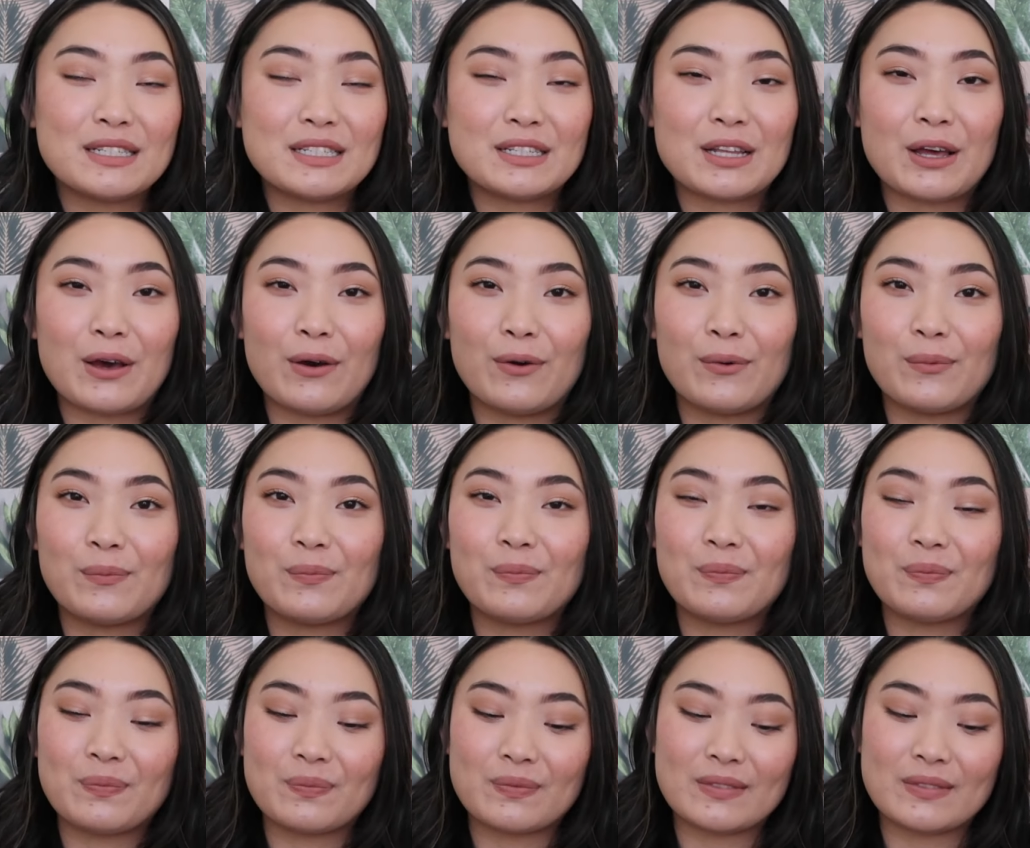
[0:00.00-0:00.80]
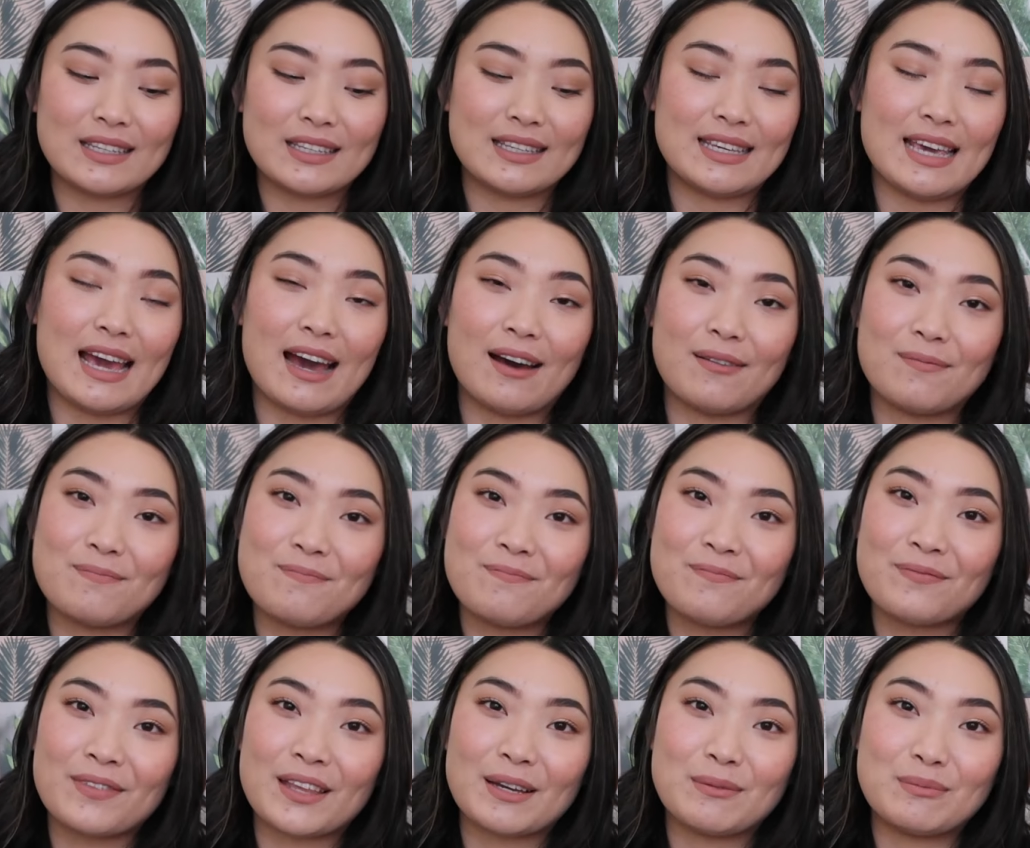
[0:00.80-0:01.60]
So yeah,
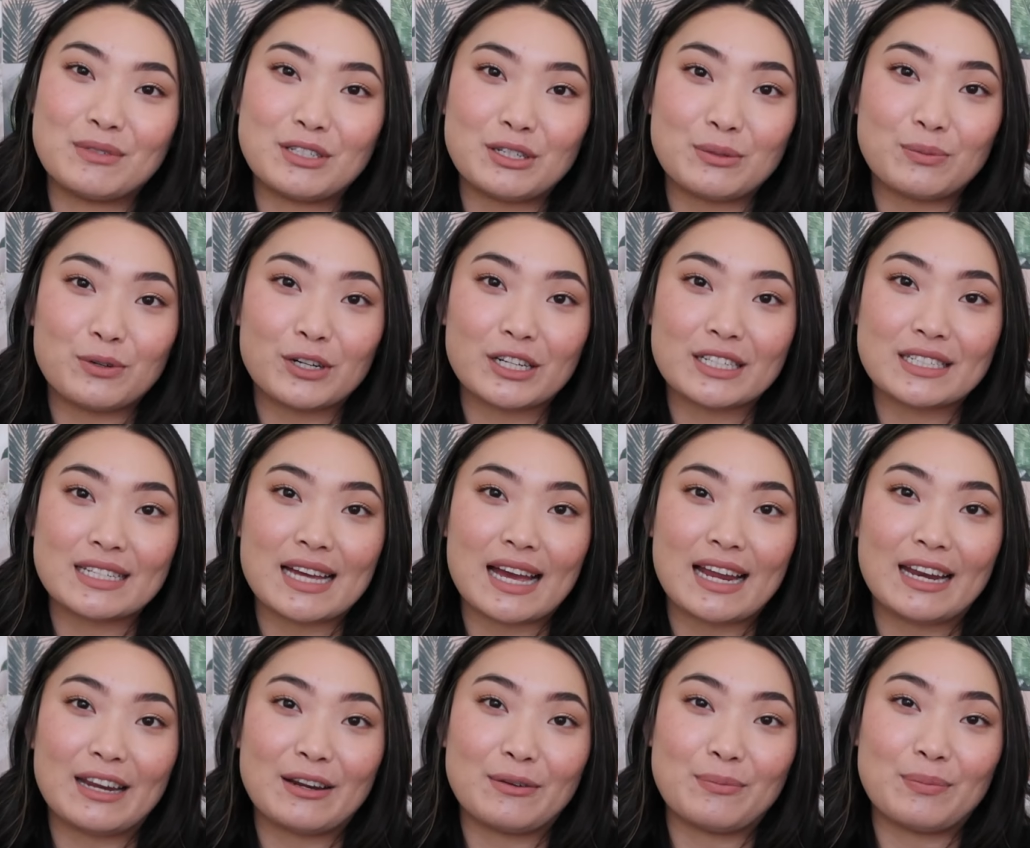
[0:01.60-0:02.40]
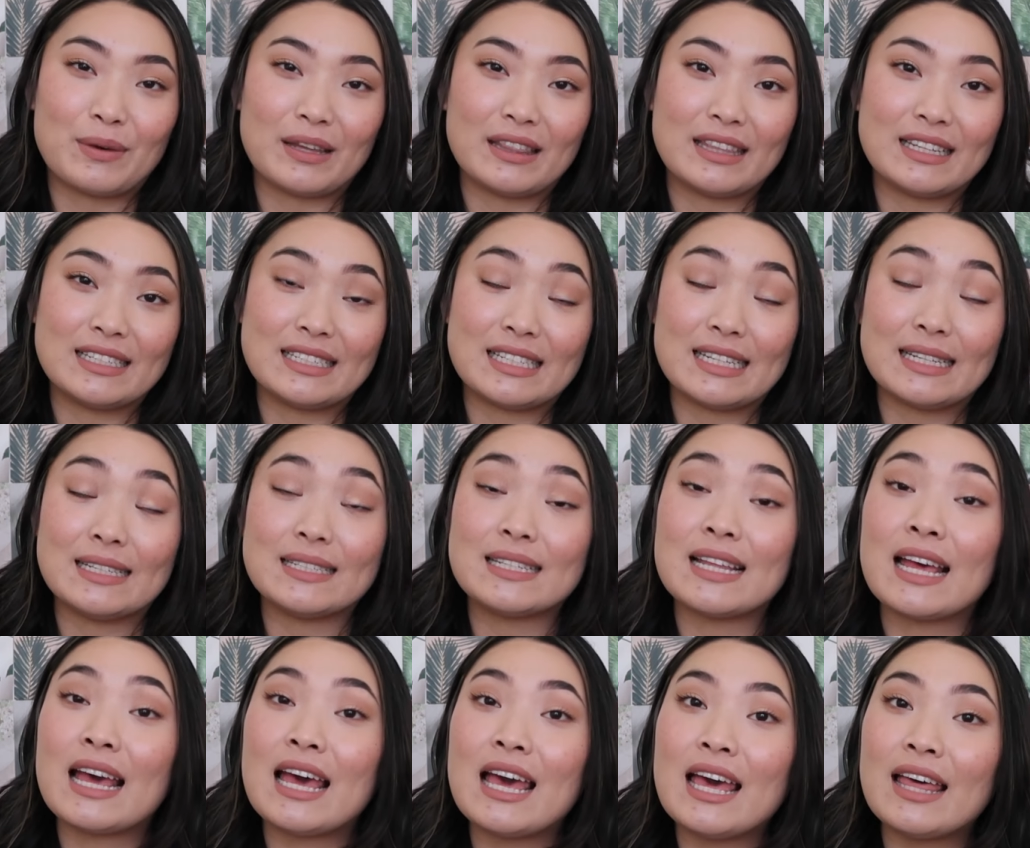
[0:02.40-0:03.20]
I'm super excited, but this
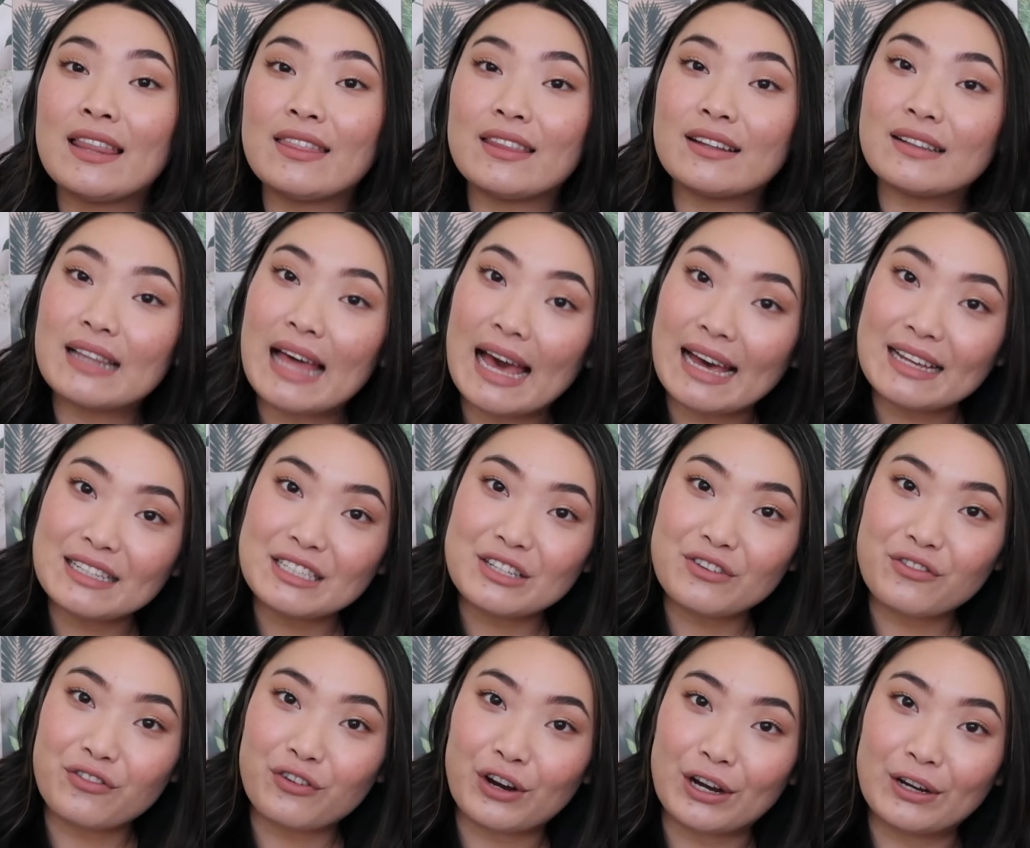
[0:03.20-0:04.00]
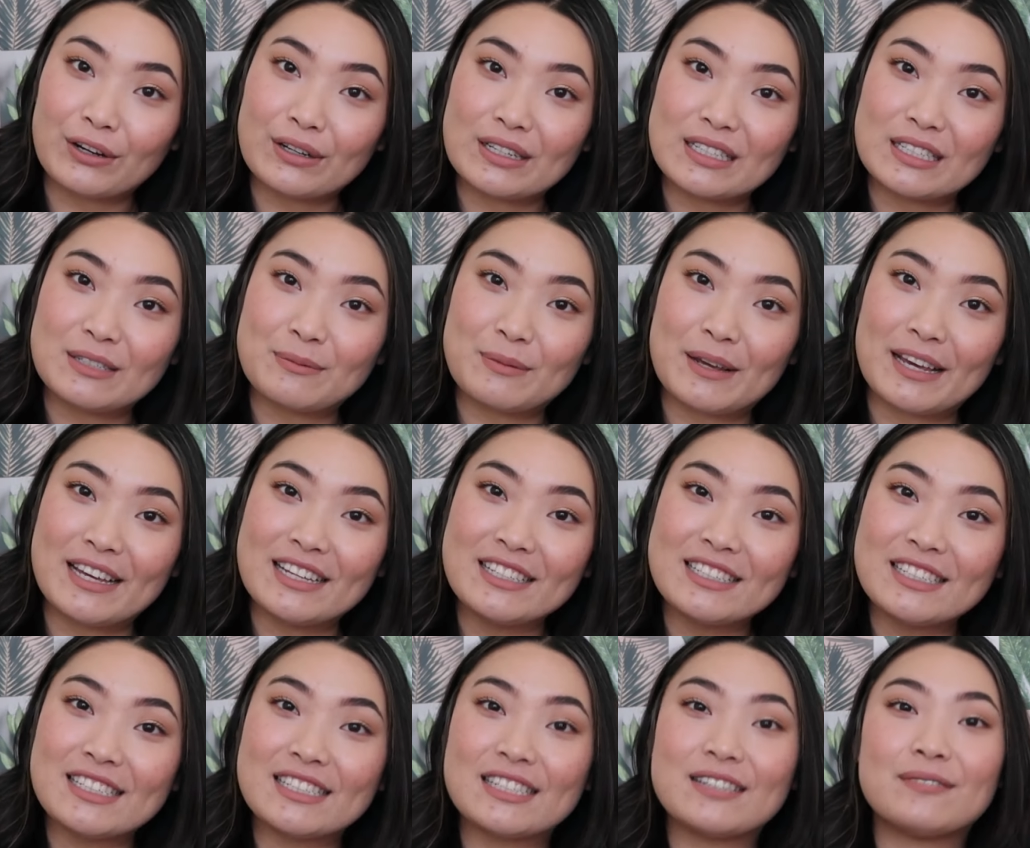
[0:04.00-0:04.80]
is the last fragrance
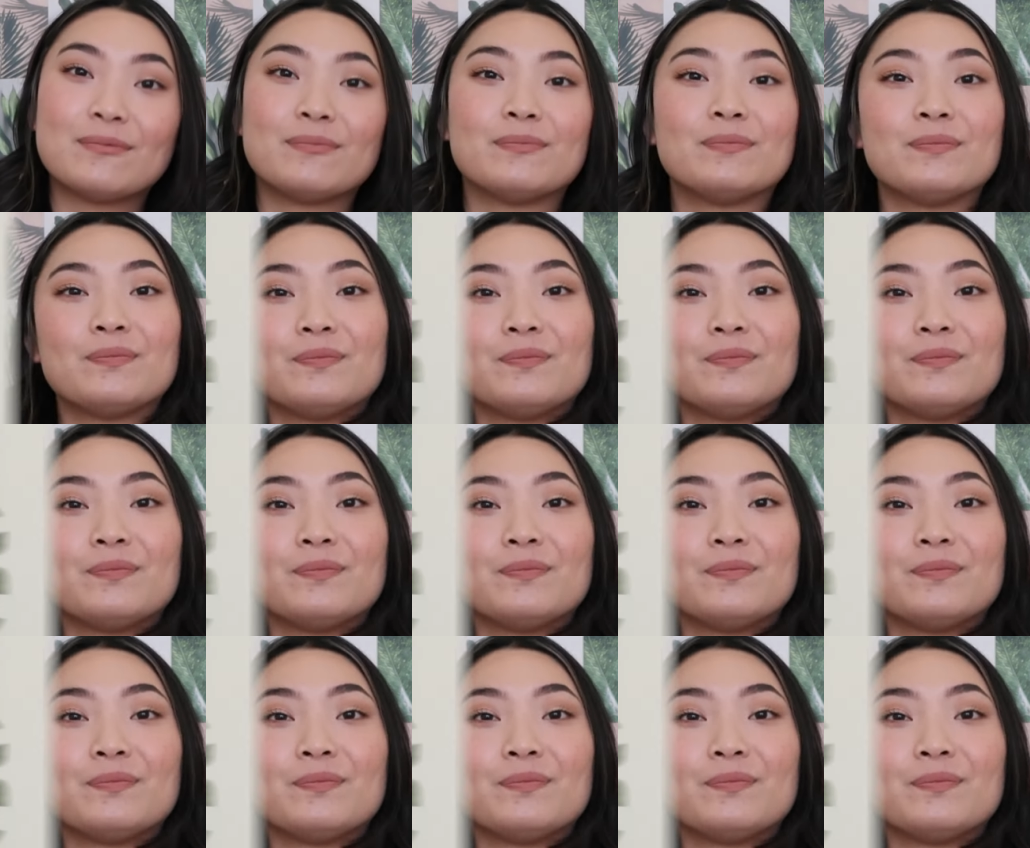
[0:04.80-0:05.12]
mist.